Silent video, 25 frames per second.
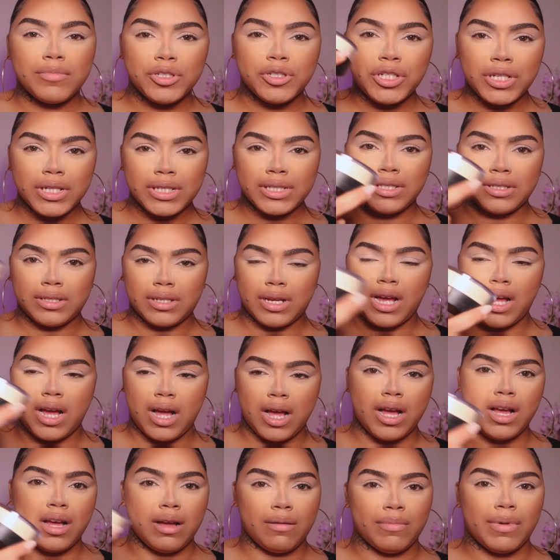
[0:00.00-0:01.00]
just,
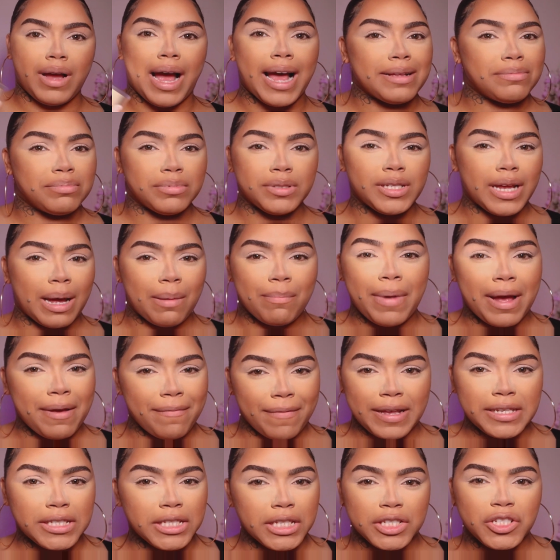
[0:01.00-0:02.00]
my
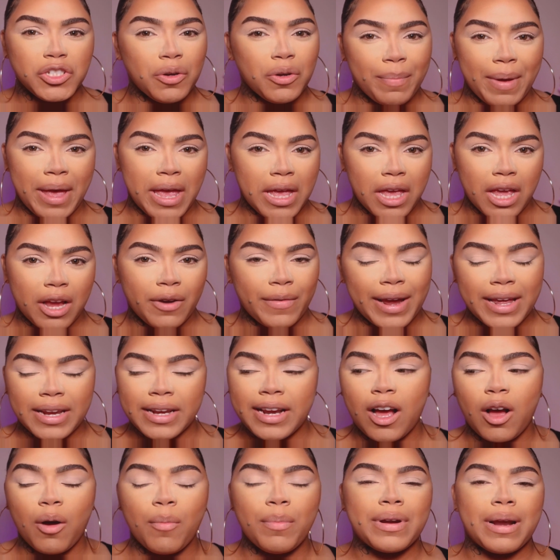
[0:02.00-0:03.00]
face is still baking right
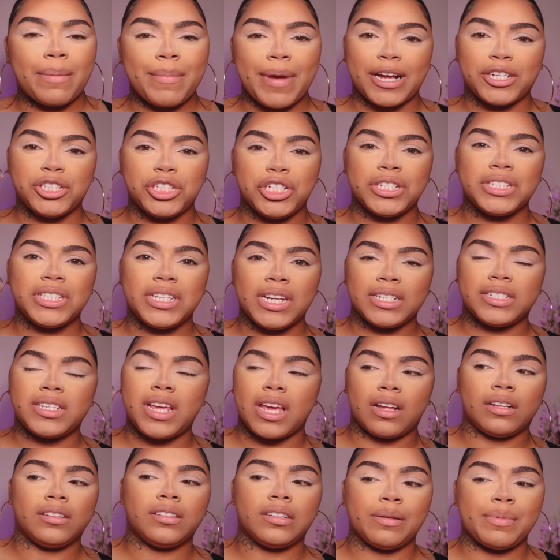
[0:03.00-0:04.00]
now, but I'm actually just gonna
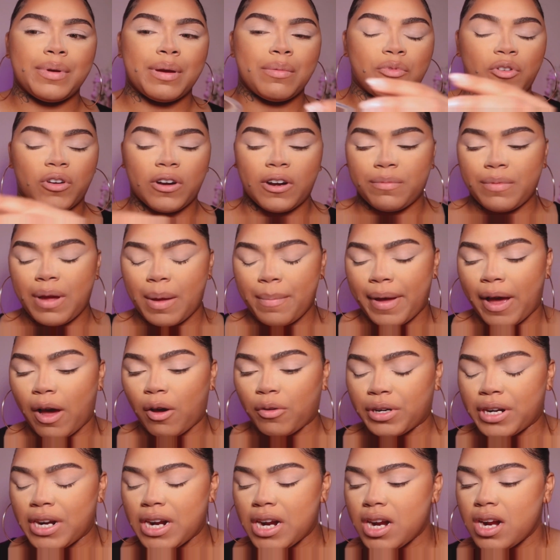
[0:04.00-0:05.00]
take a little bit more of my
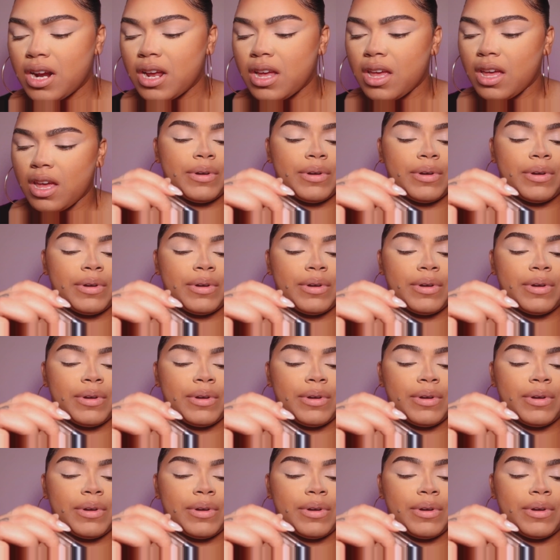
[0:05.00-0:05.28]
powder. I'm